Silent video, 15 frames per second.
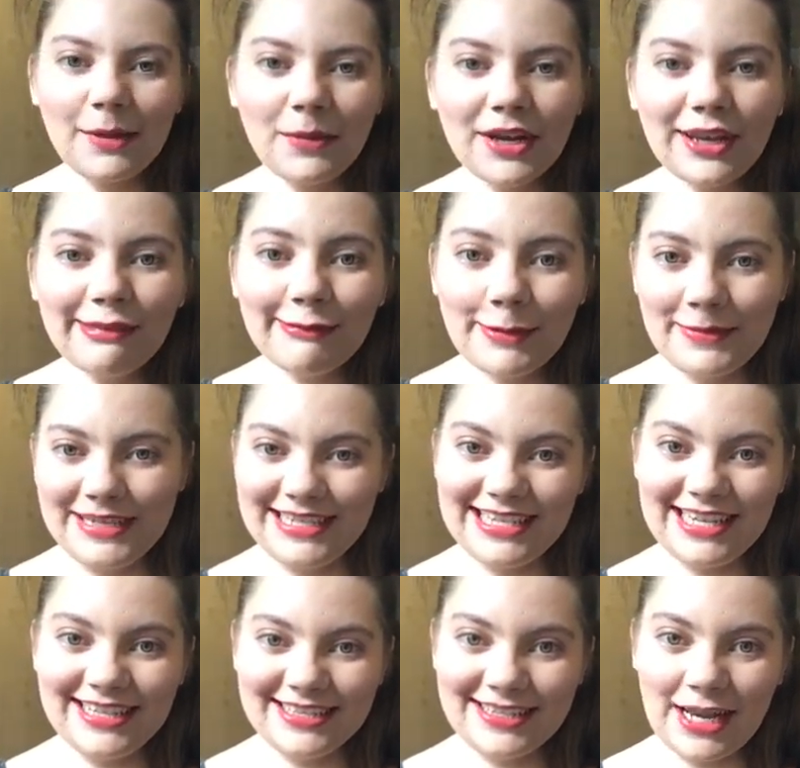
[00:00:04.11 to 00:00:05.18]
I'm only 3 minutes
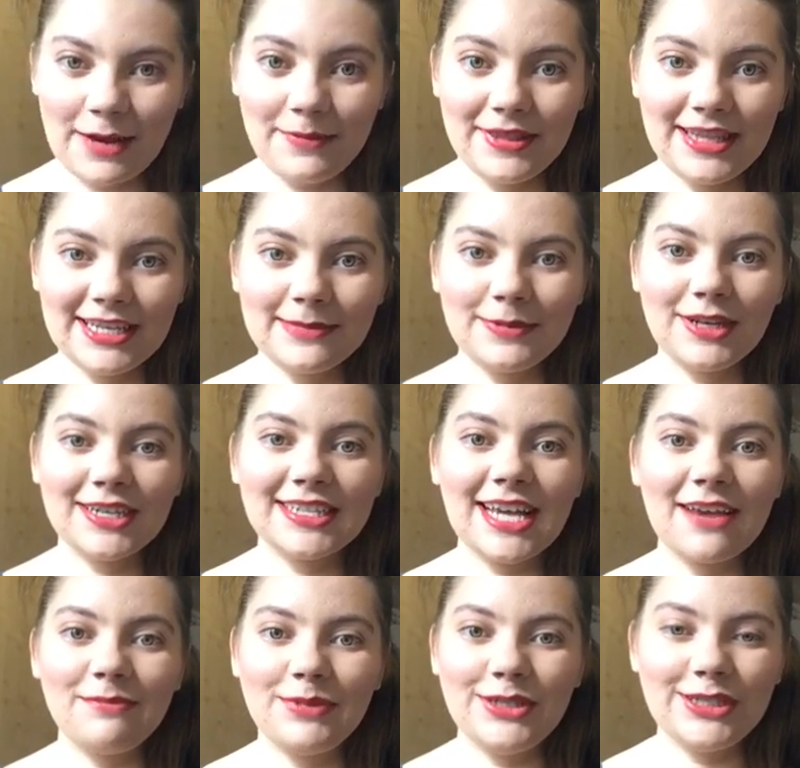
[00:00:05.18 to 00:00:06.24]
late this time, and that's because
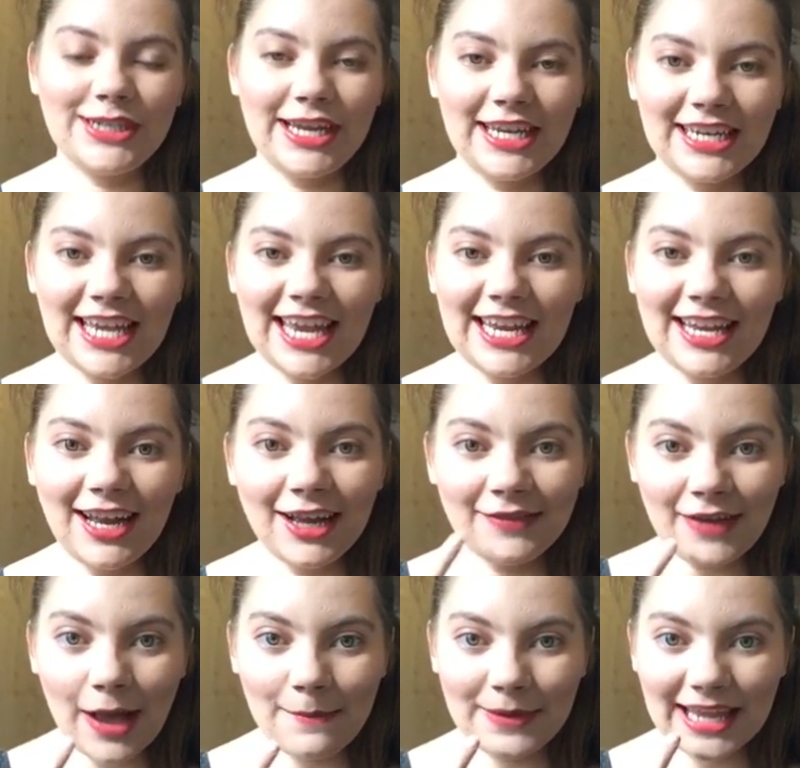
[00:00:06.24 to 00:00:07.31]
I've been doing a live
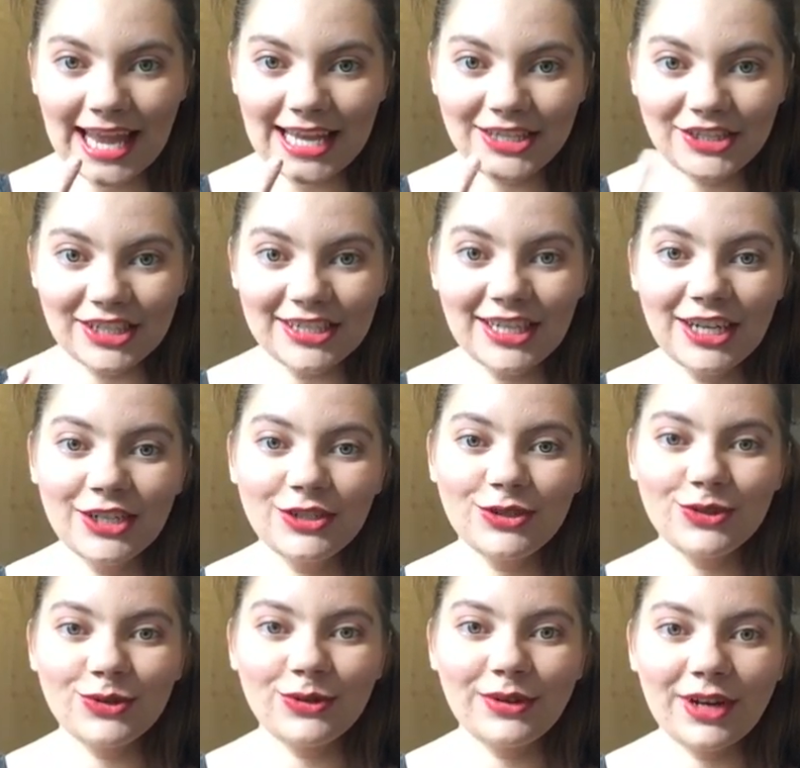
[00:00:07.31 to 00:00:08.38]
application
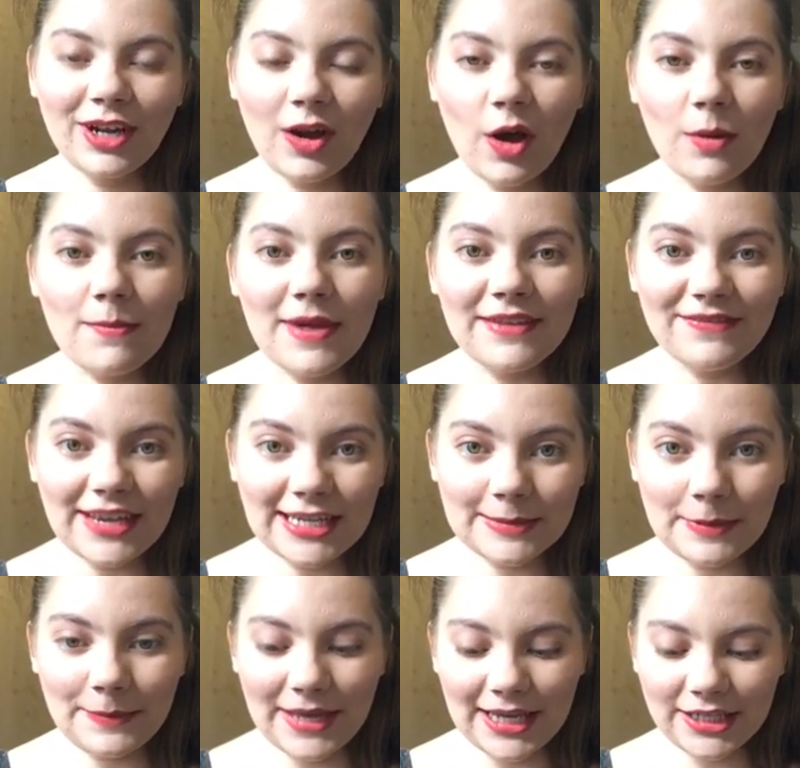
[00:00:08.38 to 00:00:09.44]
tutorial on my
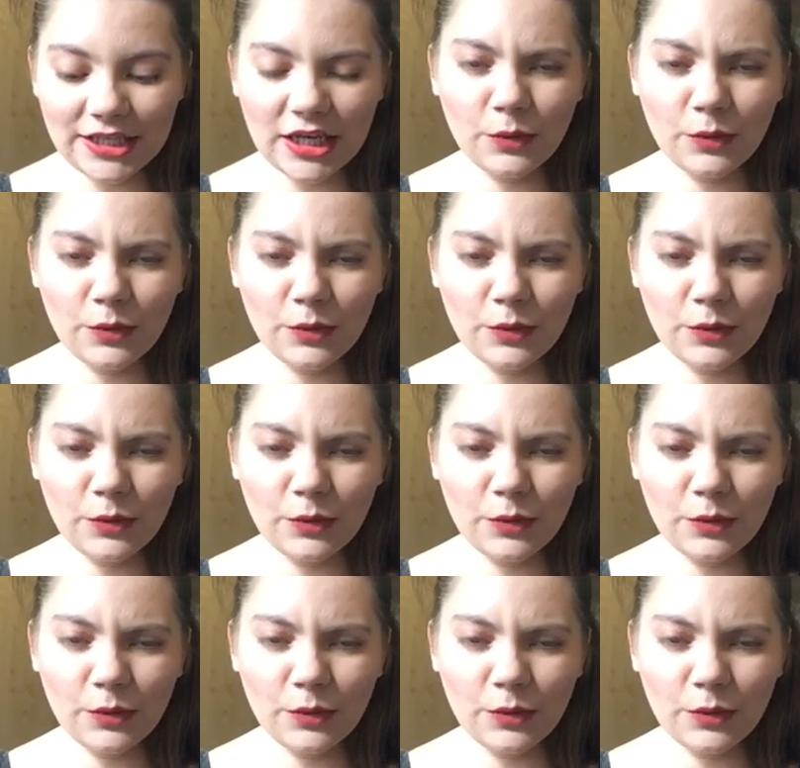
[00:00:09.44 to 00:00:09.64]
Facebook page.